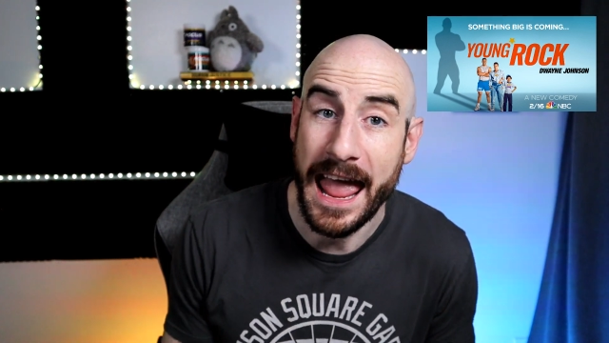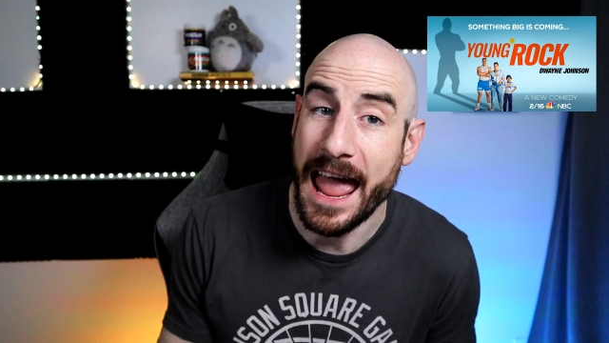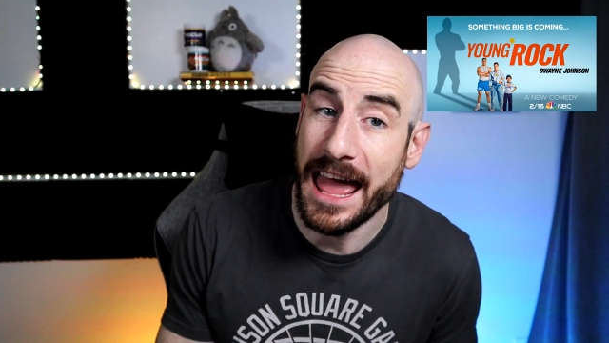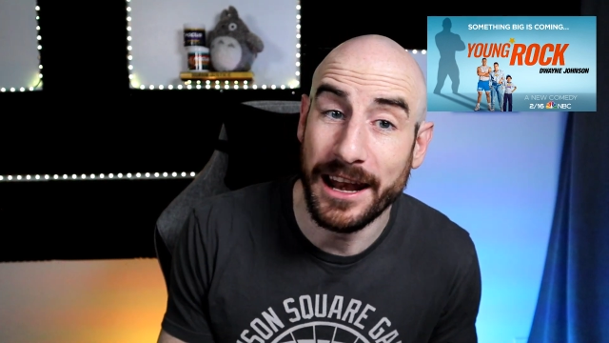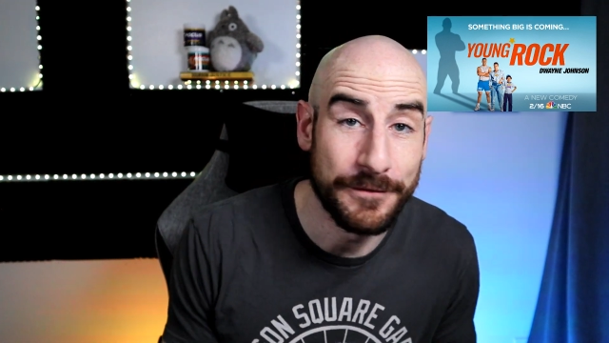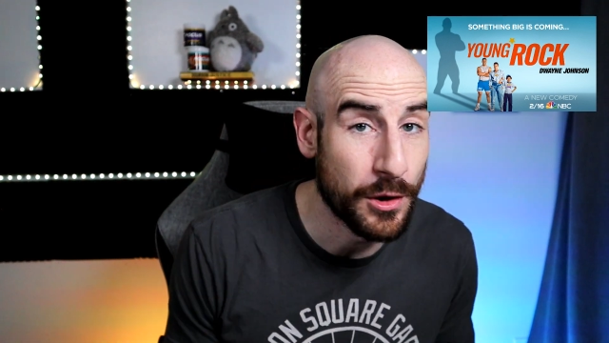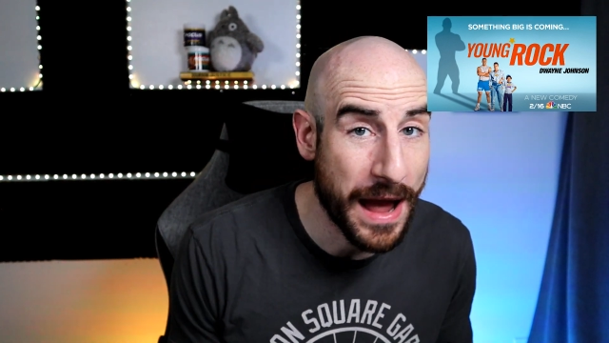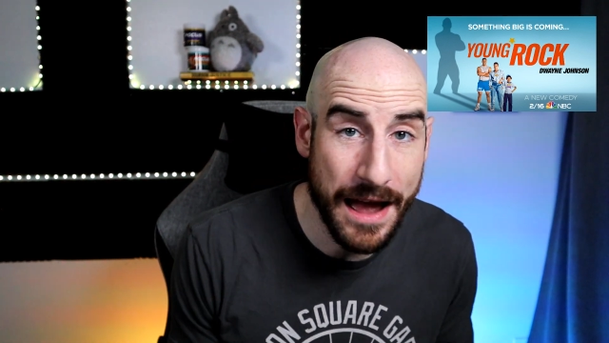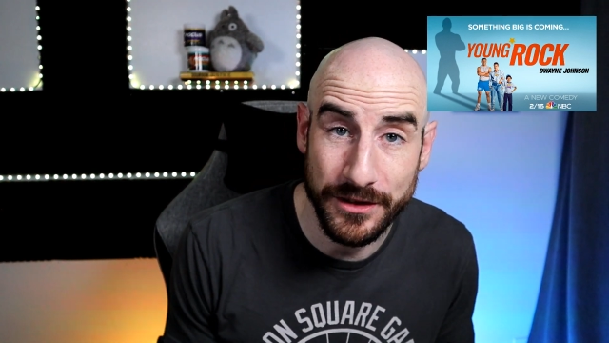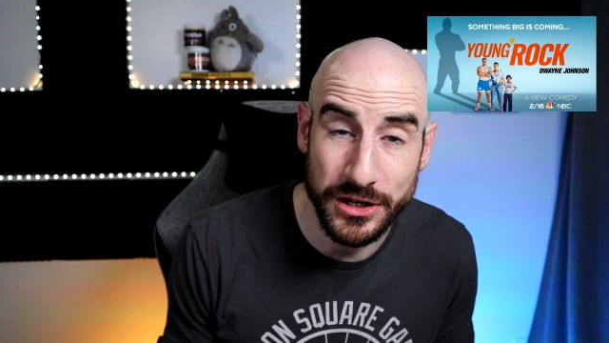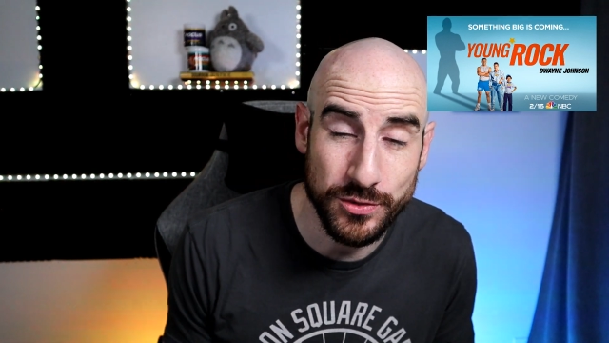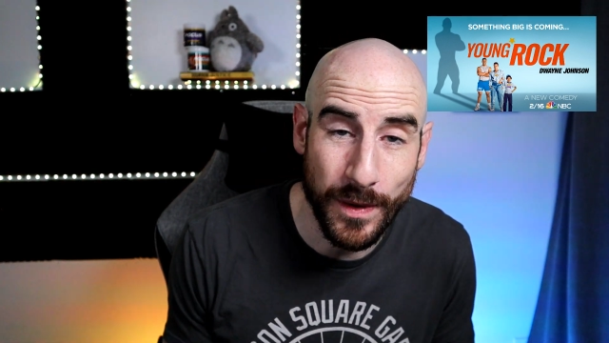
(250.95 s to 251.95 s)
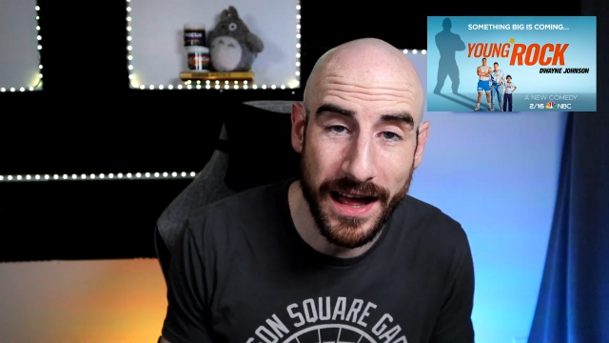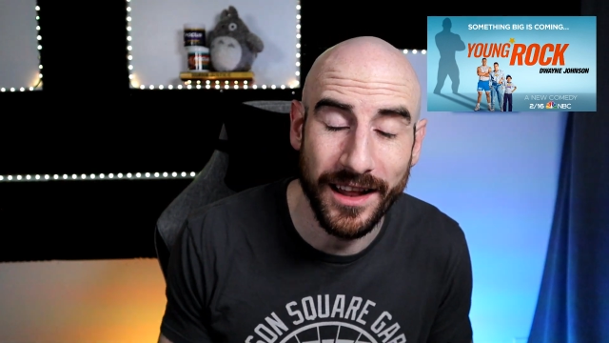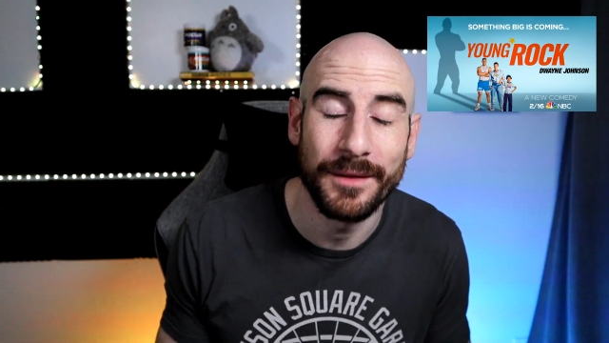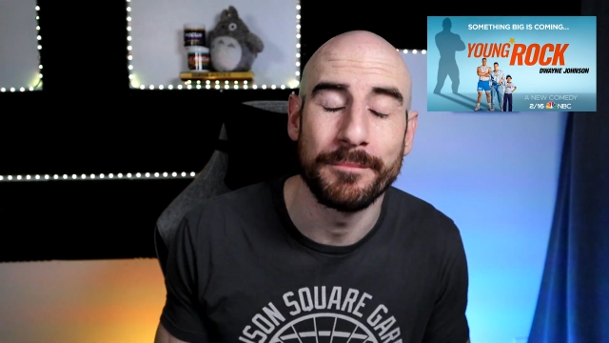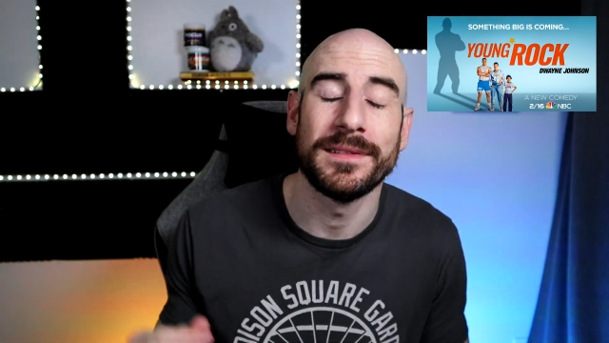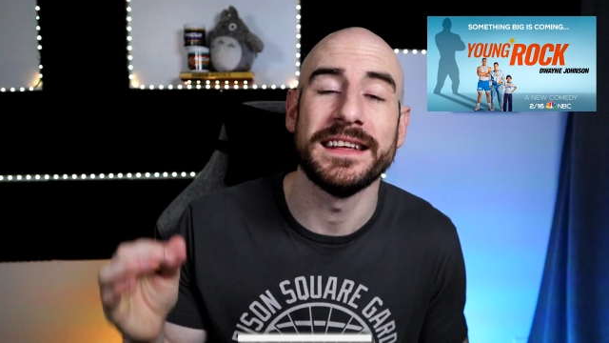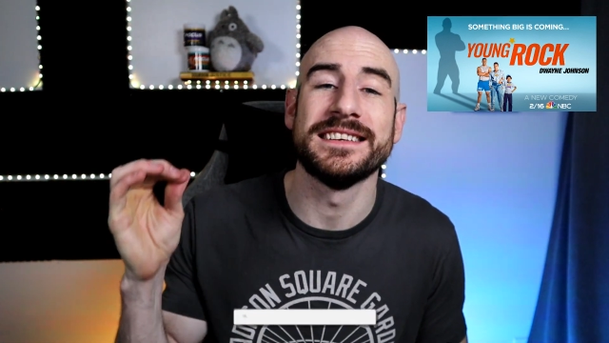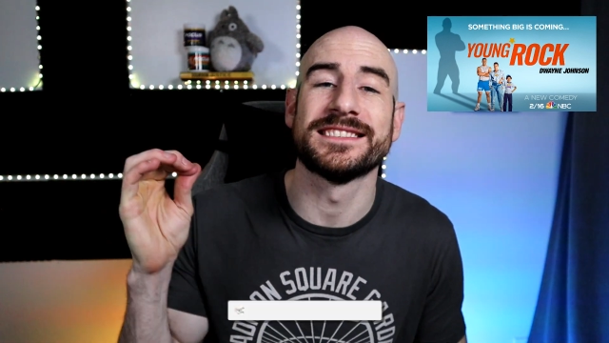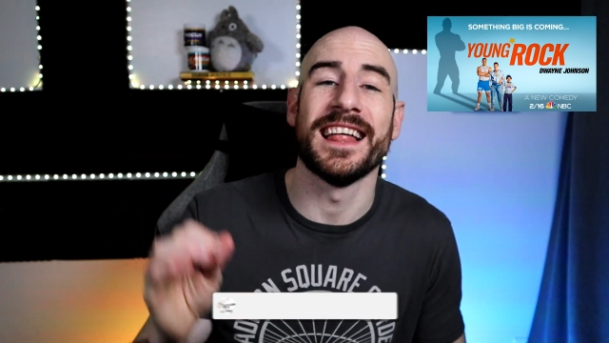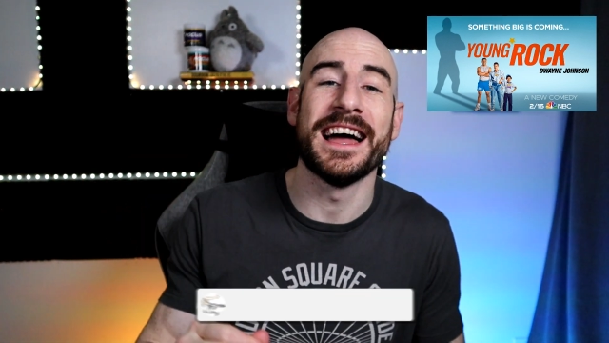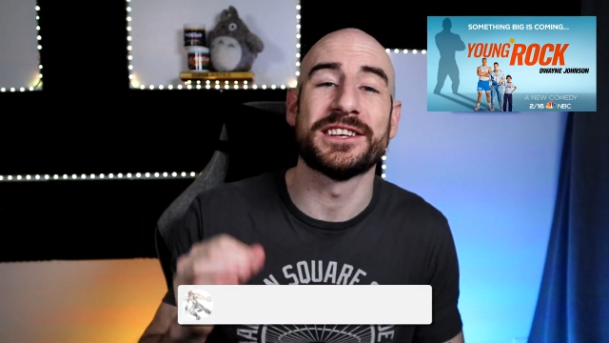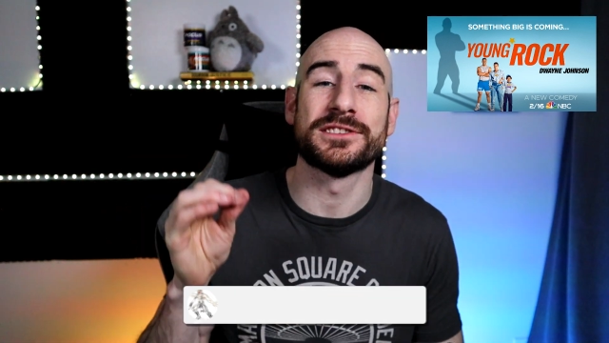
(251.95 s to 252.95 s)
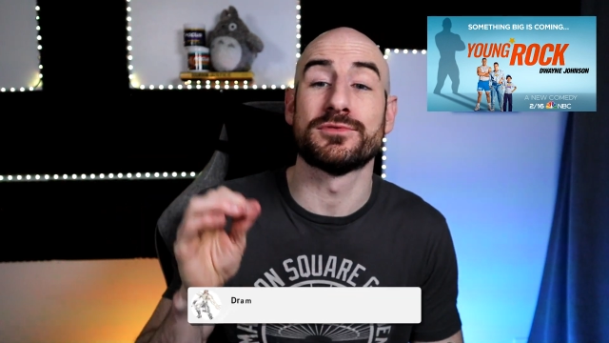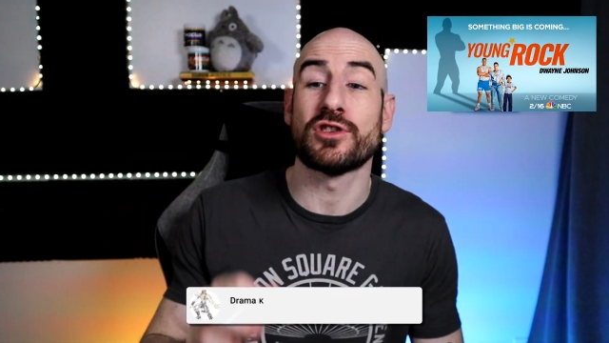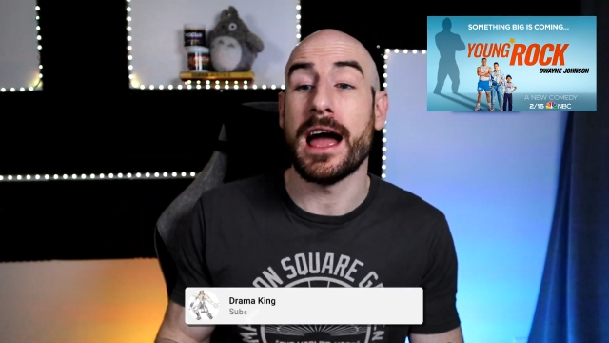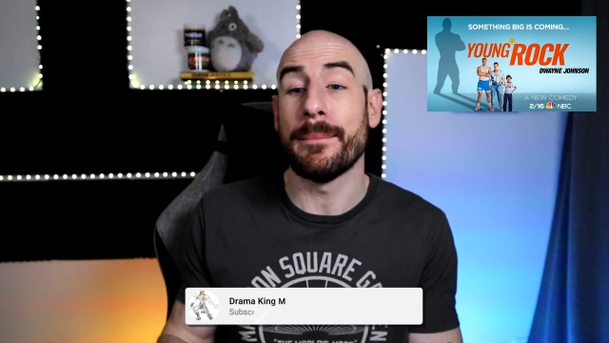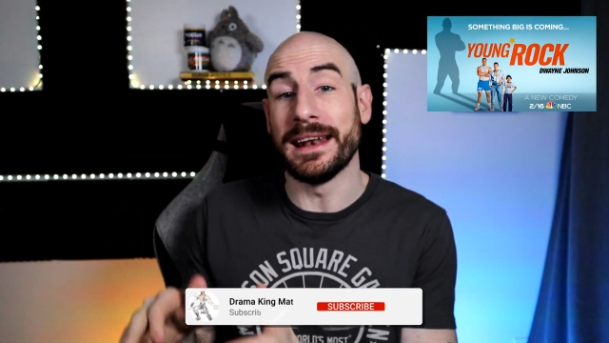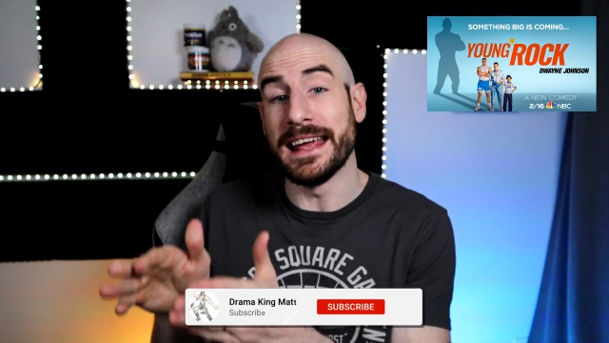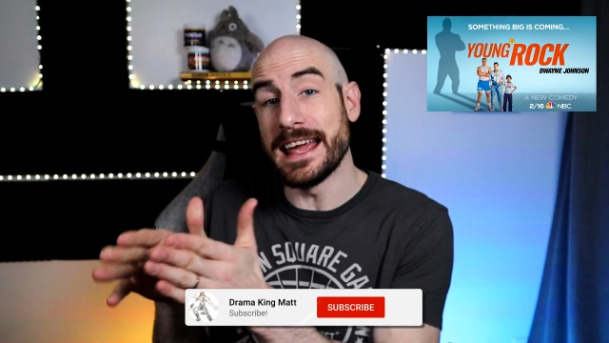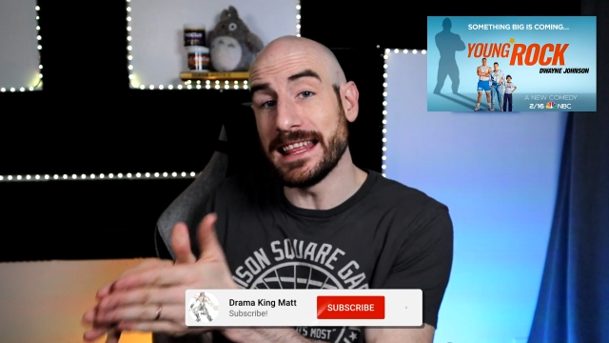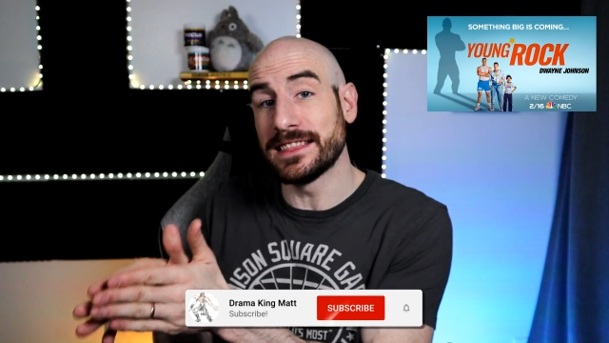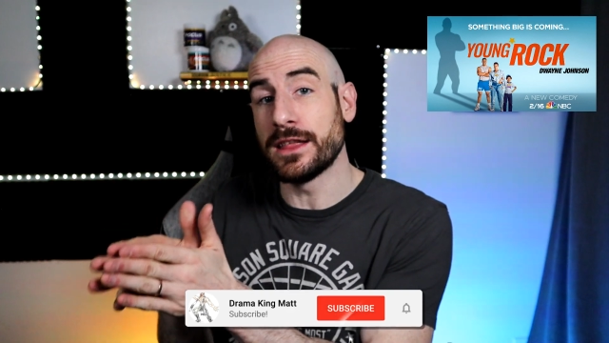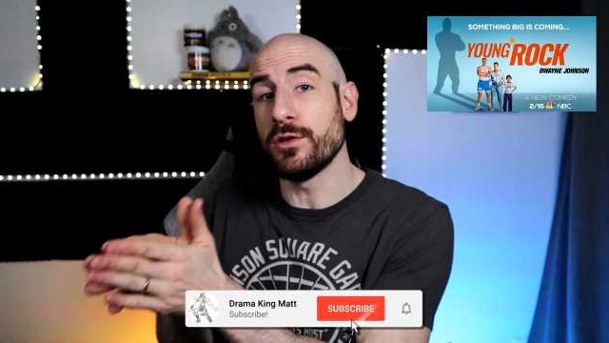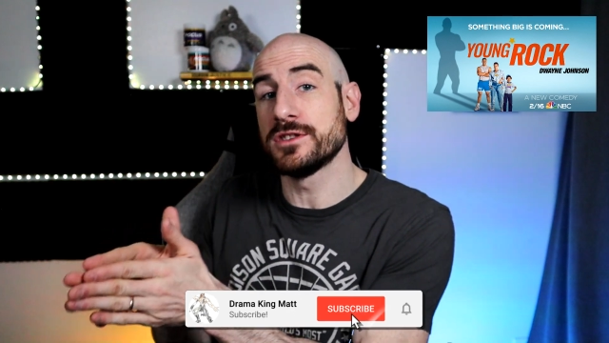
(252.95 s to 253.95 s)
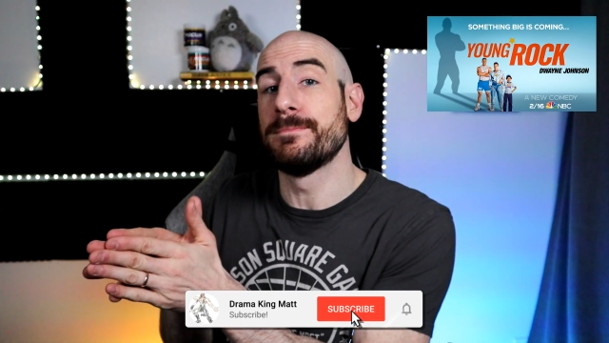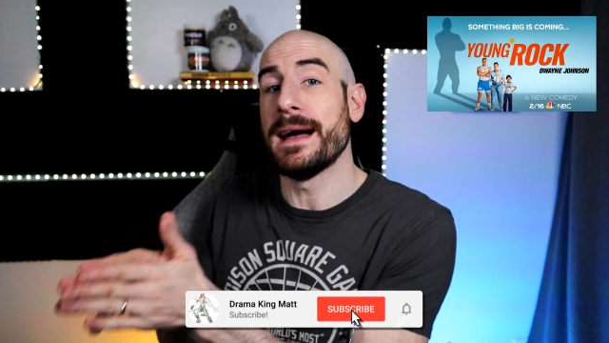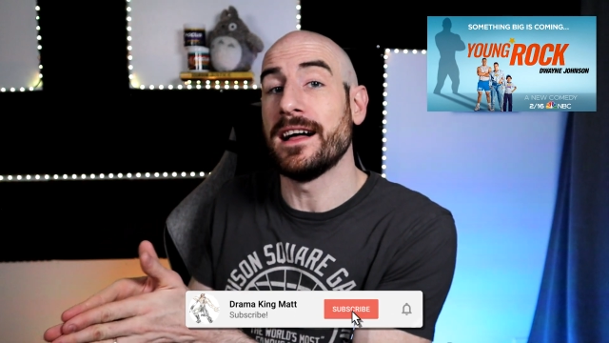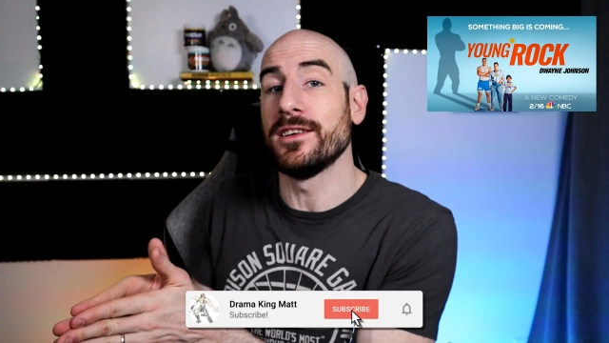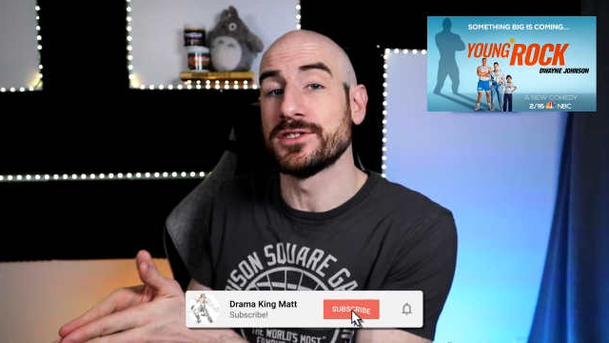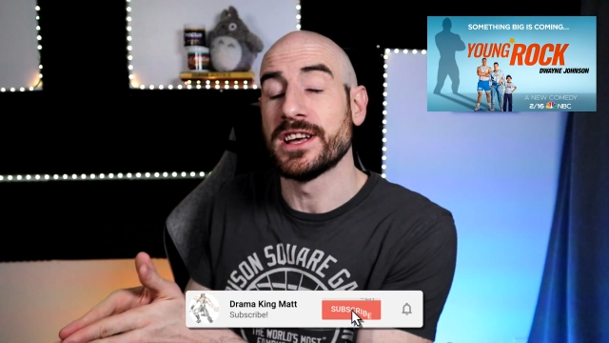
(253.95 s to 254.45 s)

And if you haven't as well, please like, subscribe, and hit those bells